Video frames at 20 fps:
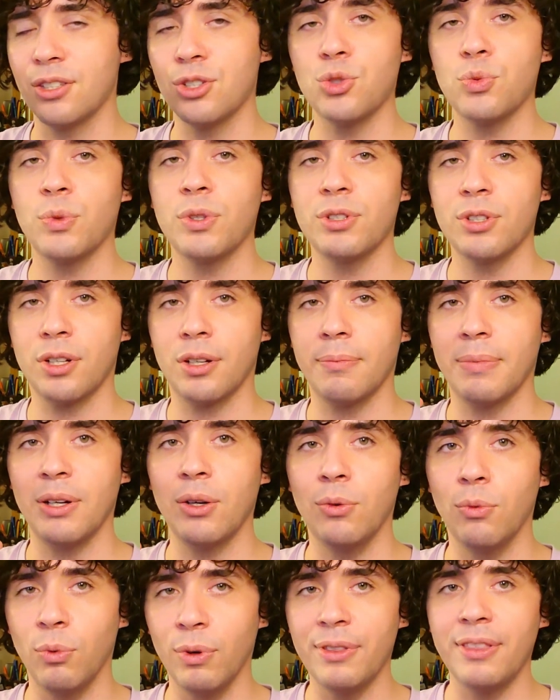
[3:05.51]
I just want to talk
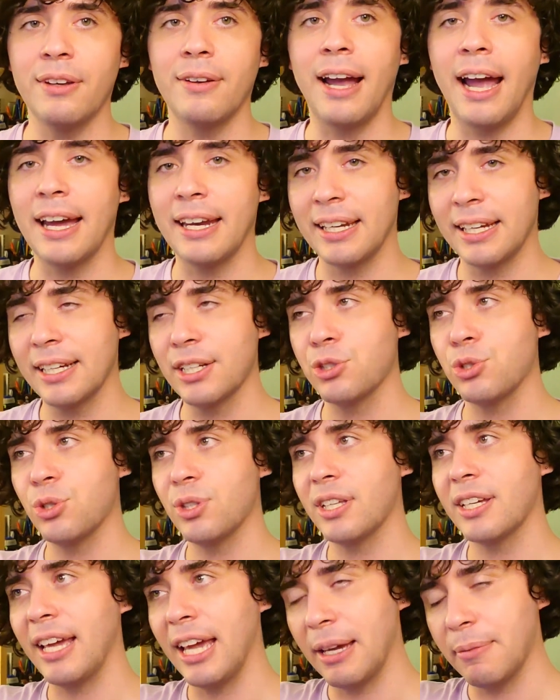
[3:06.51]
about what they're adding to
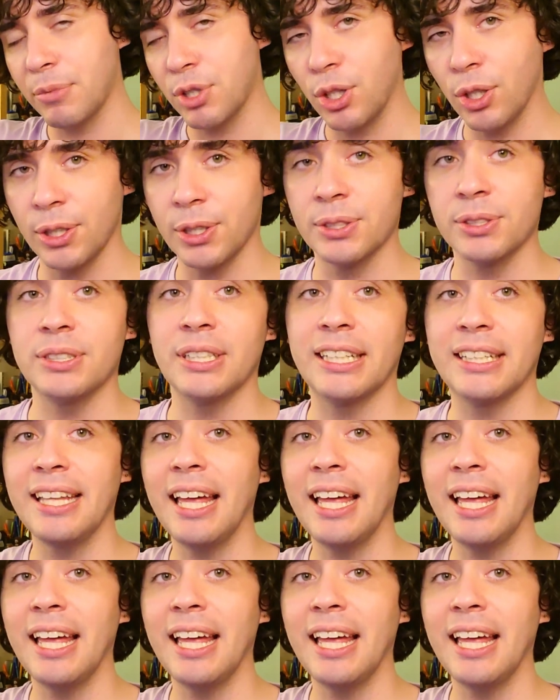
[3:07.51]
the game currently,